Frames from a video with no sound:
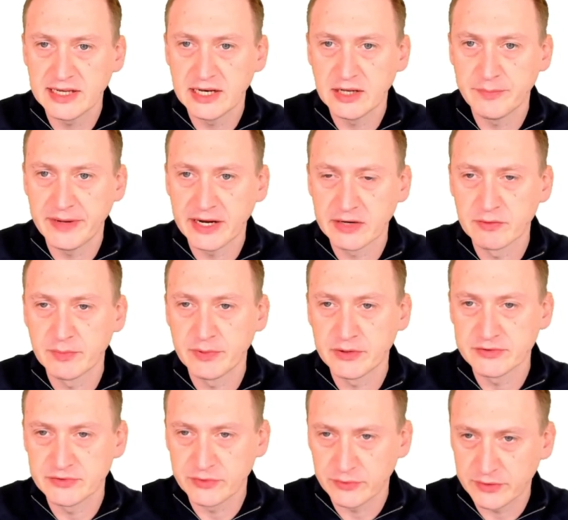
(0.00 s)
up backup
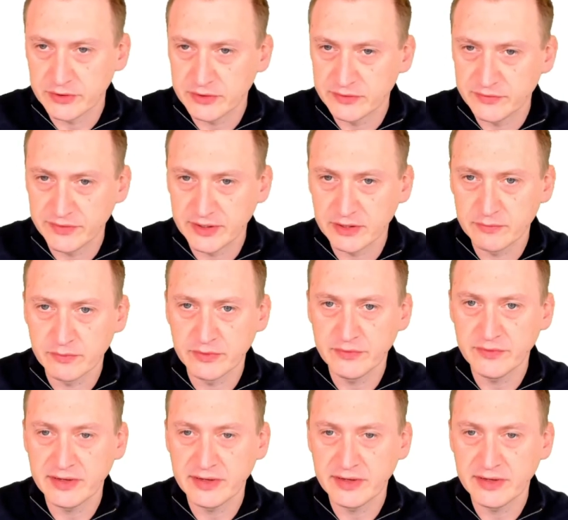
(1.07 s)
repository configured with